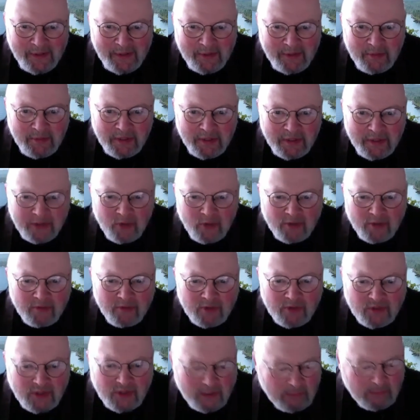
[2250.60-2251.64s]
But I do have
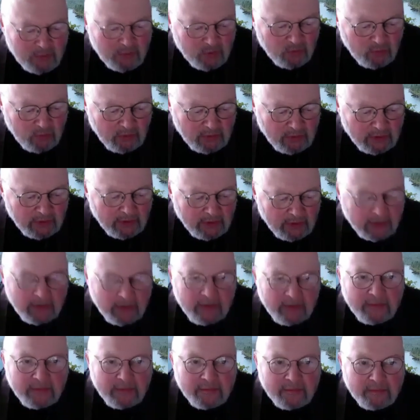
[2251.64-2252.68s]
this opportunity
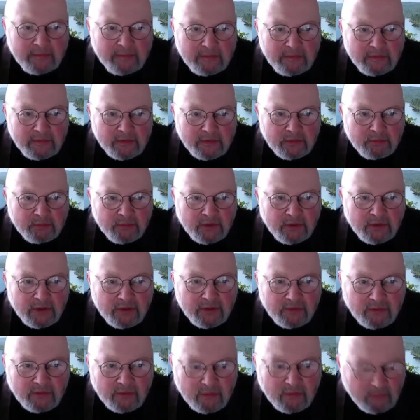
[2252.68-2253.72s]
just
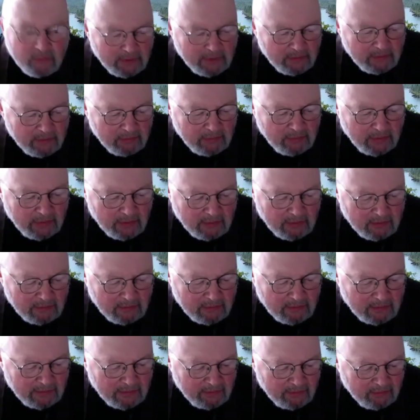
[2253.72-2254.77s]
because of the way my
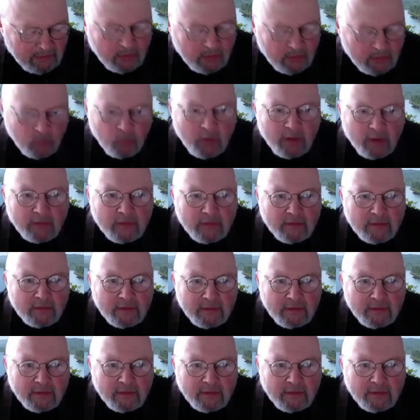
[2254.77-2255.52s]
life had worked.